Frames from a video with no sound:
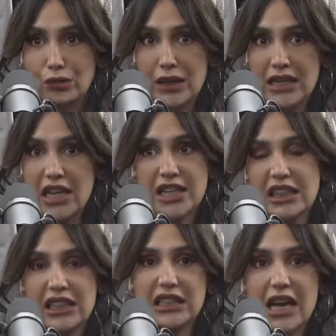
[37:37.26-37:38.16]
really, I
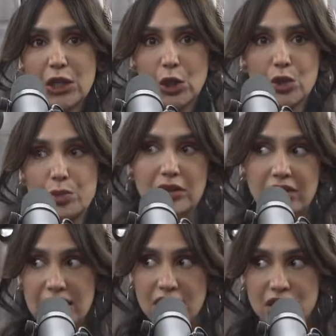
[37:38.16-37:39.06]
didn't think that I could be
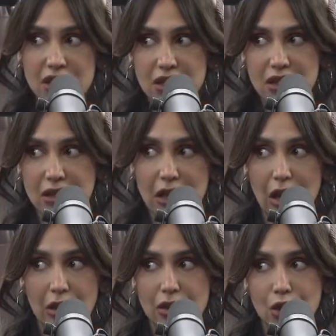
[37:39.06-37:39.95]
religious
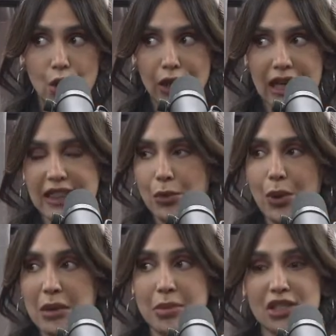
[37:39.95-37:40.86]
looking that
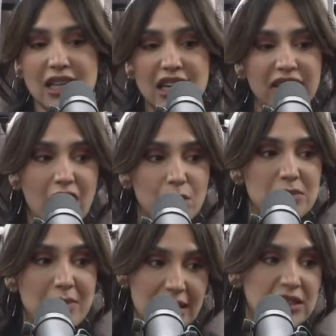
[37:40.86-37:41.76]
way. And because I know I
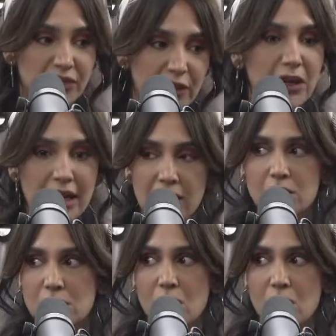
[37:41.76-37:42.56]
was made to feel like I was